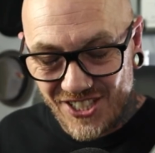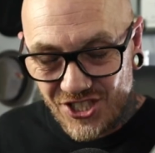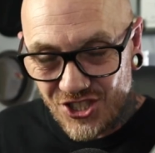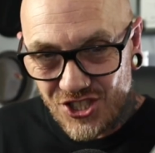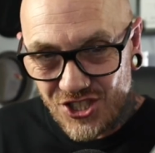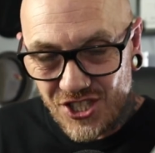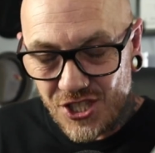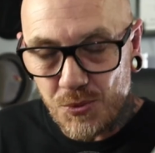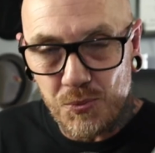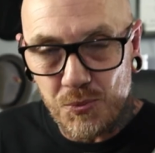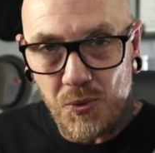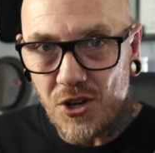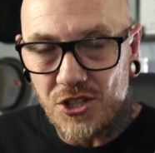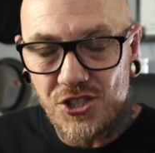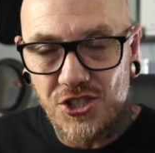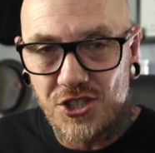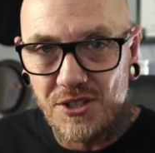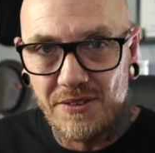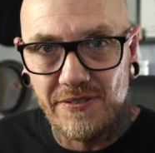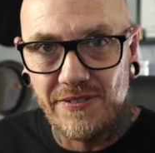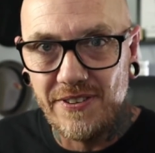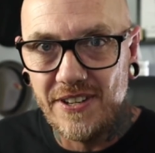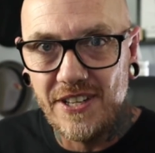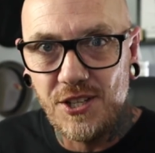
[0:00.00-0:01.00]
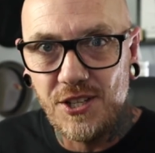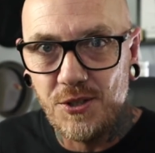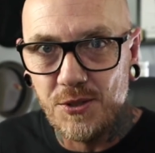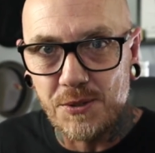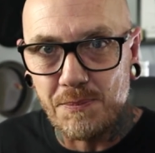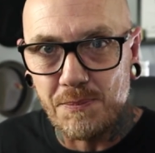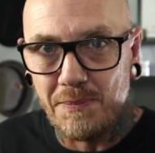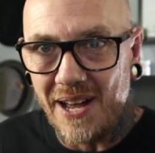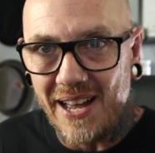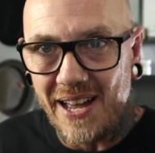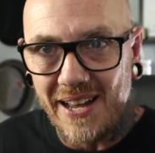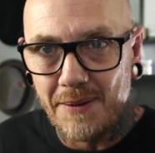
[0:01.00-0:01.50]
Just watch your videos
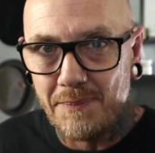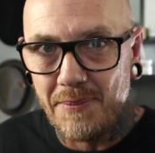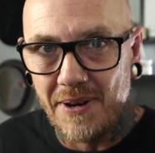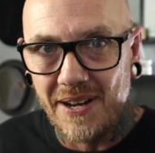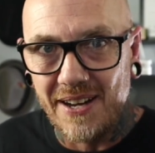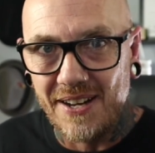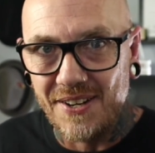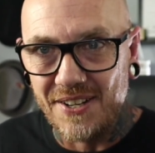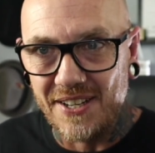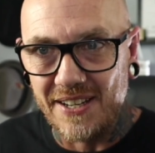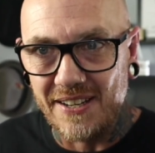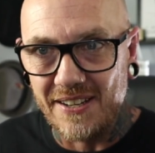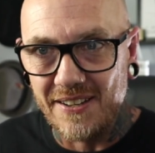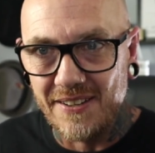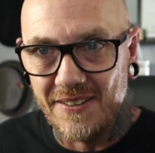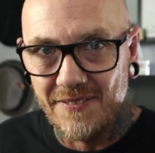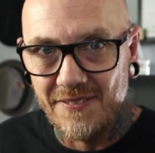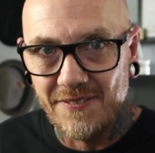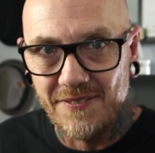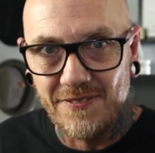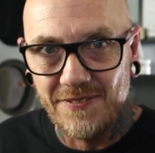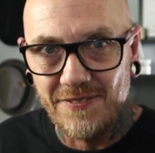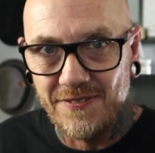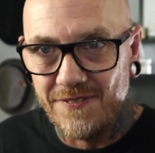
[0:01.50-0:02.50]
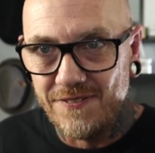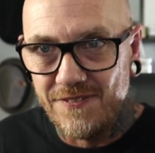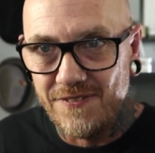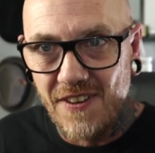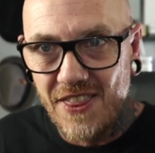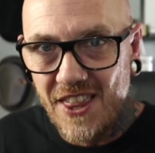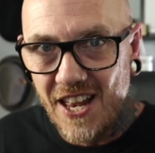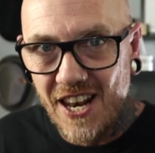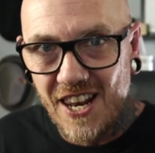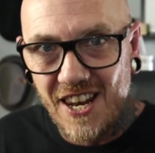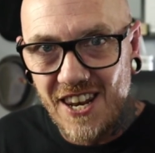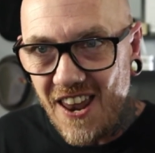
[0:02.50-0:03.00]
back, Barney, for
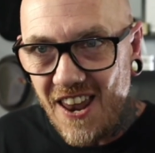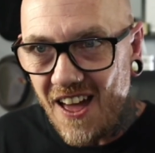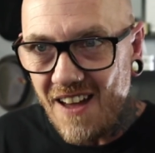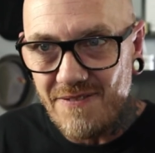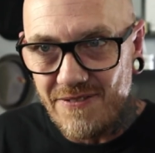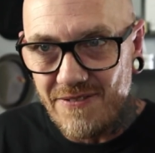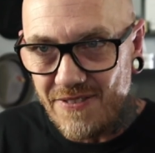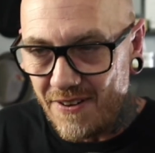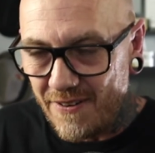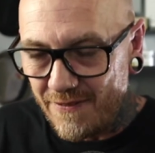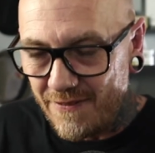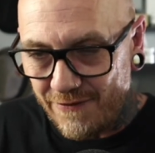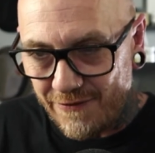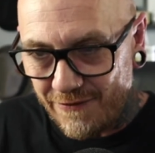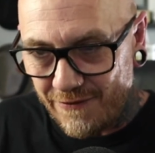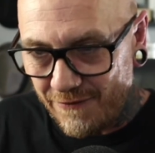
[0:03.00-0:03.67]
the love of